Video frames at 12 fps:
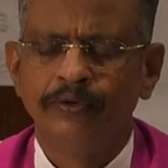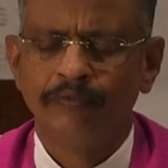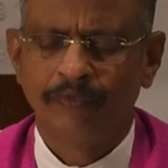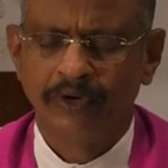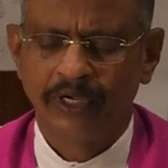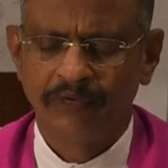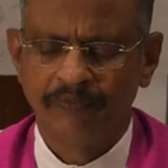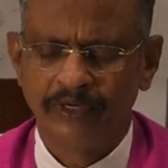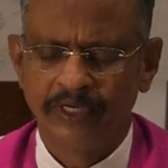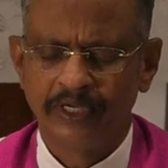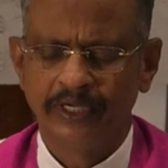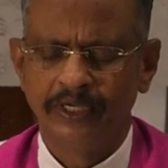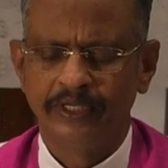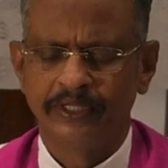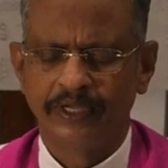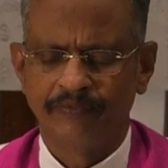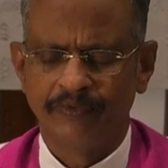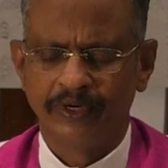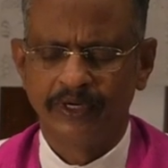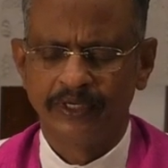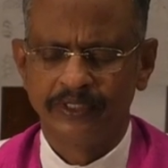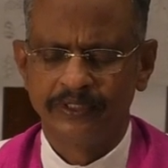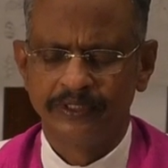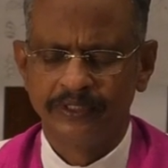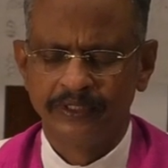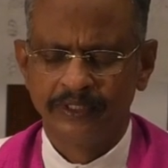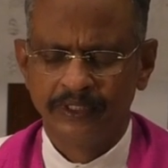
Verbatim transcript: while we learn thy word